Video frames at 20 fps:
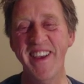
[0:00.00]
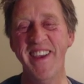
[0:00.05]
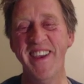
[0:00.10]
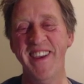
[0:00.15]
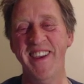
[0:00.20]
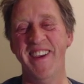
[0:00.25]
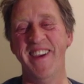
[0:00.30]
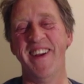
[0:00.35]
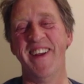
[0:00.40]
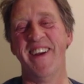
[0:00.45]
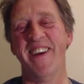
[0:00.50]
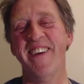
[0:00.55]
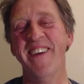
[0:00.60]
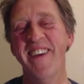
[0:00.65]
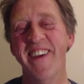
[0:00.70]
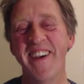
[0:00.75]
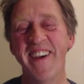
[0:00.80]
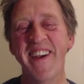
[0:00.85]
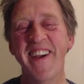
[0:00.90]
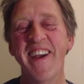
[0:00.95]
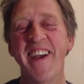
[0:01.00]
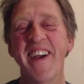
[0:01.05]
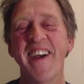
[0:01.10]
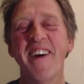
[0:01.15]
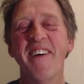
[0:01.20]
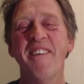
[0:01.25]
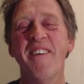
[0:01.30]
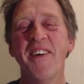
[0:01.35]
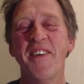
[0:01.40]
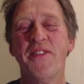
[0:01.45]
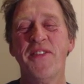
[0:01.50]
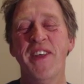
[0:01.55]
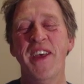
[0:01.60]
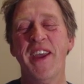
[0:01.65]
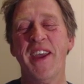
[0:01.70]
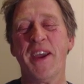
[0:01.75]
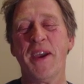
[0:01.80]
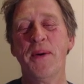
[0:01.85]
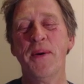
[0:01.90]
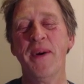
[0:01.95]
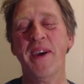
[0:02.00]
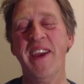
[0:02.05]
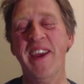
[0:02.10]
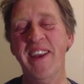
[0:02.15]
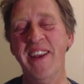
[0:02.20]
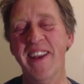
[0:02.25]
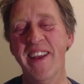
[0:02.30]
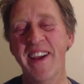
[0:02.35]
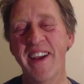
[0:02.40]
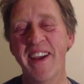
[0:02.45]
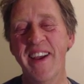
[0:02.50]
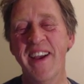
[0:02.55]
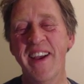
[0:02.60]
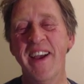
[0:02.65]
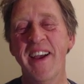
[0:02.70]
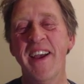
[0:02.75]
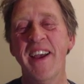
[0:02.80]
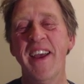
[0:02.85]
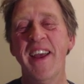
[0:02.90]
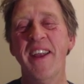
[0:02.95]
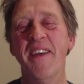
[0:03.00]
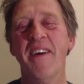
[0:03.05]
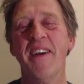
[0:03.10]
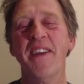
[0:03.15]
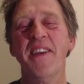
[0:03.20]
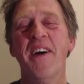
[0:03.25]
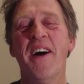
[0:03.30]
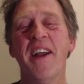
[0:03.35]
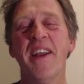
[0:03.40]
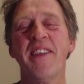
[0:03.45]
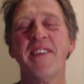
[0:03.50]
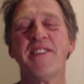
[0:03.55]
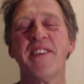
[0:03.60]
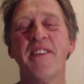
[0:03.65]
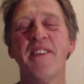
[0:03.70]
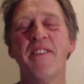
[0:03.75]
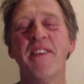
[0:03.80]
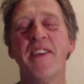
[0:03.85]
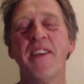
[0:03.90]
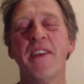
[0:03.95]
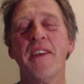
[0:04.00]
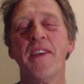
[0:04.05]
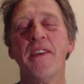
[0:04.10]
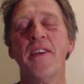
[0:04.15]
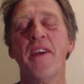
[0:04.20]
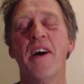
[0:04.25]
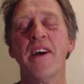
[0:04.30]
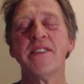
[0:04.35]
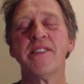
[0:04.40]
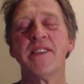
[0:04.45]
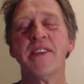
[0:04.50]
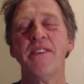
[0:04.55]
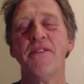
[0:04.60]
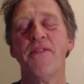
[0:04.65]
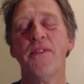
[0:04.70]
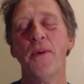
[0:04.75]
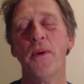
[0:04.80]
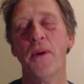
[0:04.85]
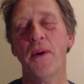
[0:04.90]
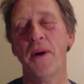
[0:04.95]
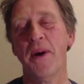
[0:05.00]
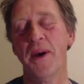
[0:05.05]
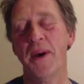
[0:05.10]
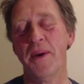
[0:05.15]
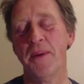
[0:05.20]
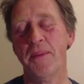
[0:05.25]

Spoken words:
here with their queen. Anyway, 97, knight c4,